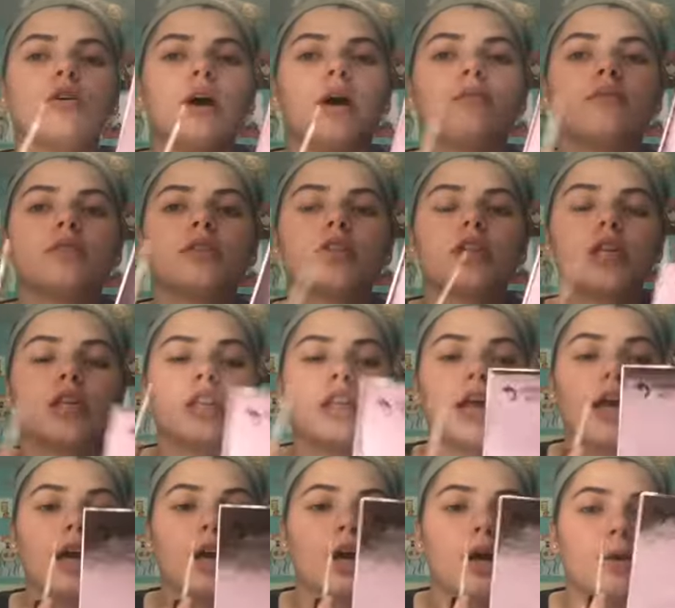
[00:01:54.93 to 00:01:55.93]
I'm just gonna
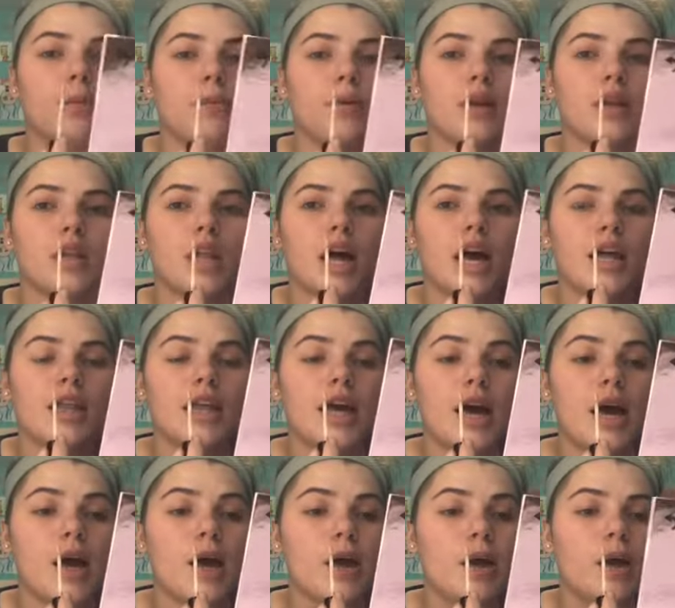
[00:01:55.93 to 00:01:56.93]
like apply
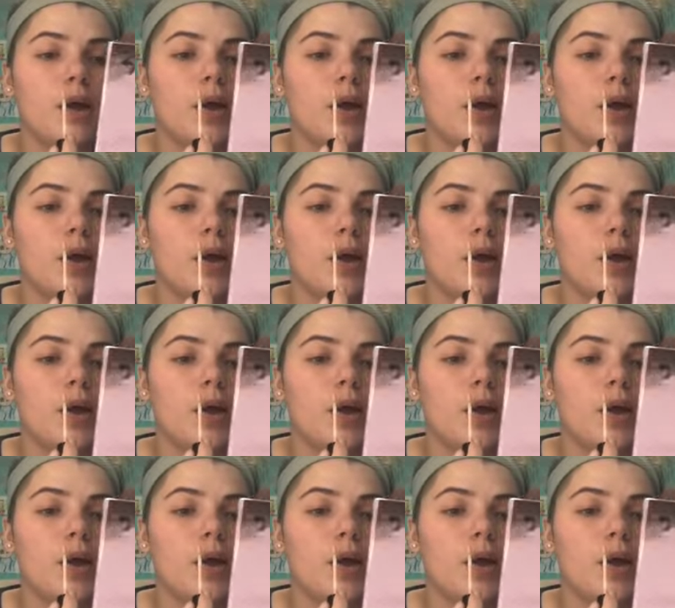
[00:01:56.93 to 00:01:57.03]
that